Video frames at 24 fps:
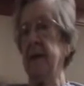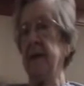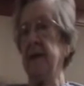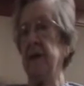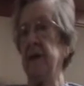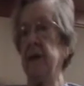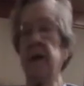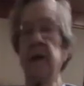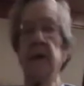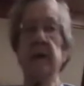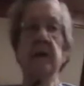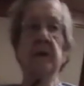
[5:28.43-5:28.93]

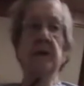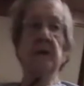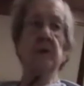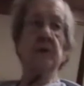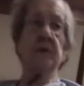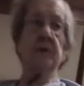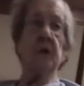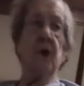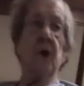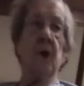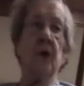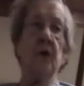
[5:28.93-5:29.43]
got a little
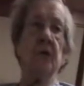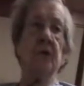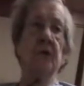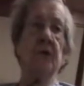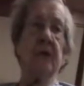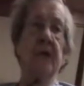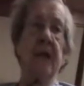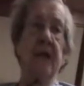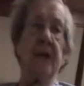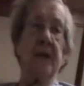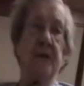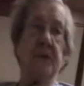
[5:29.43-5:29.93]
doll that
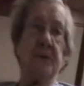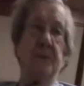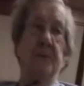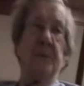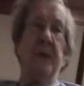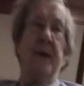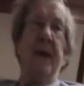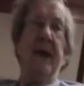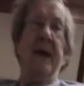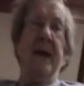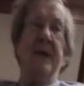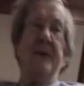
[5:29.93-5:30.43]
I could
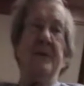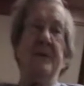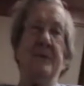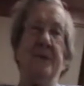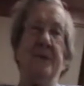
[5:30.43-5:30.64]
play